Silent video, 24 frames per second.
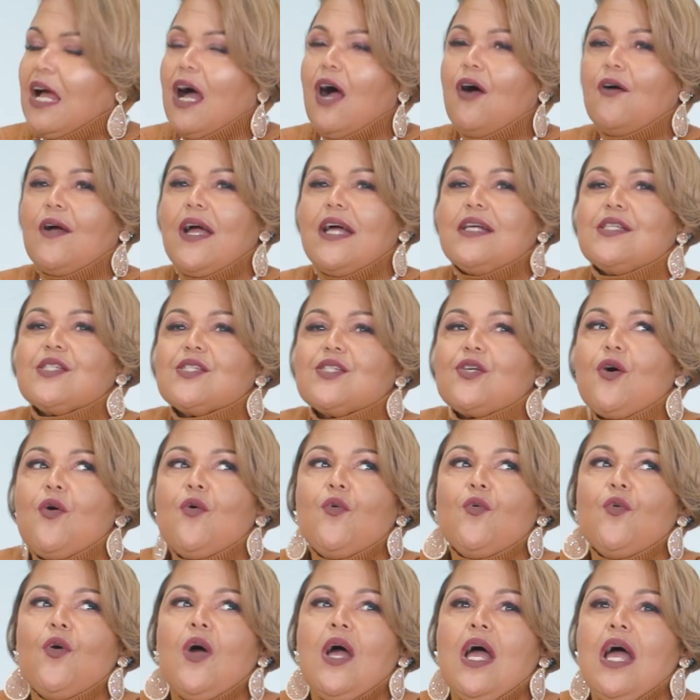Okay,
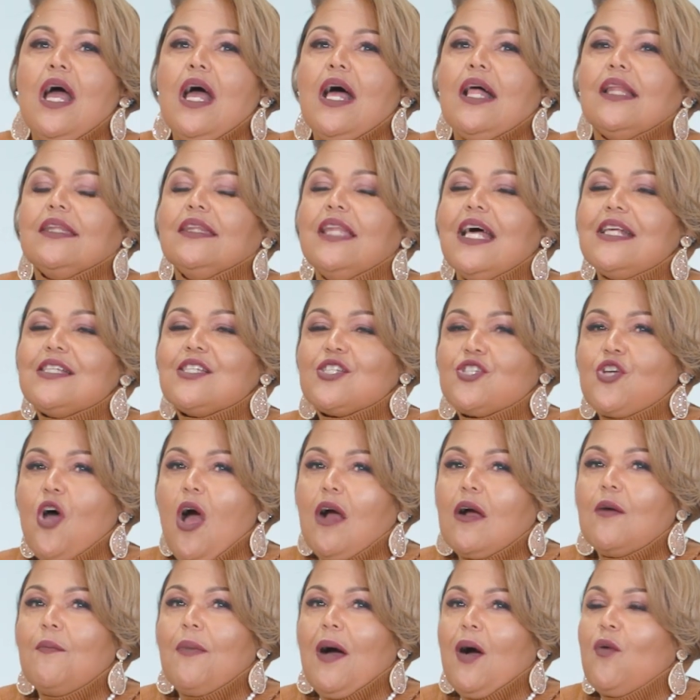so let's
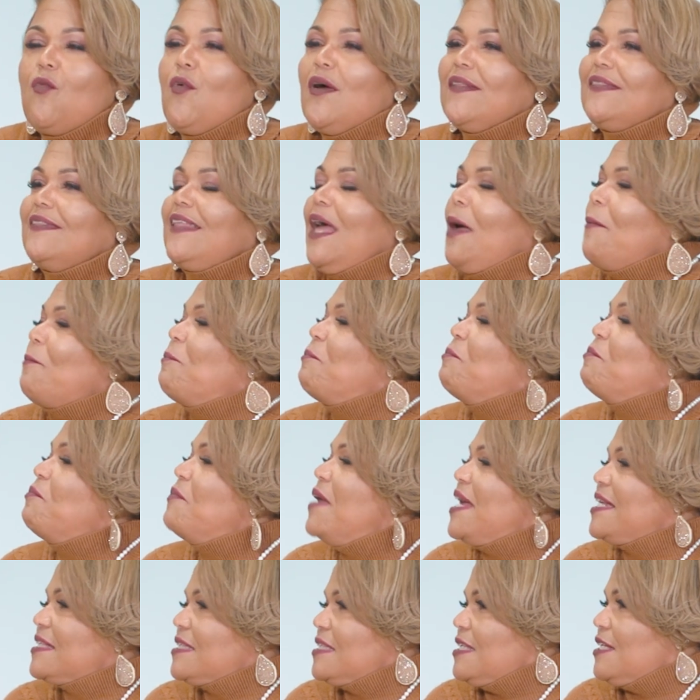talk about what that
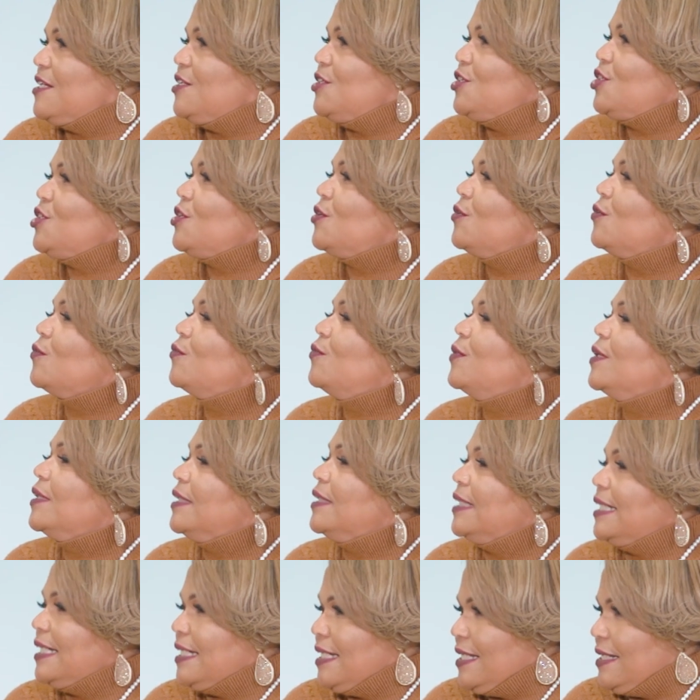message
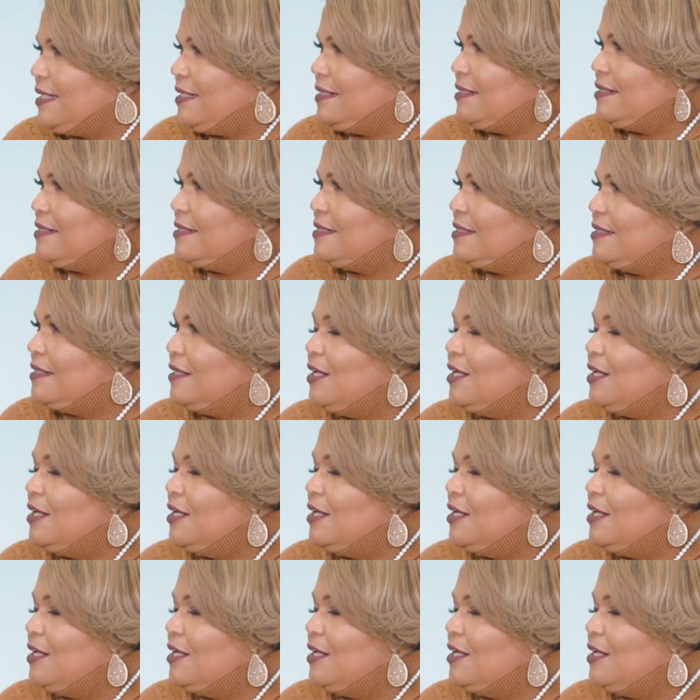really is.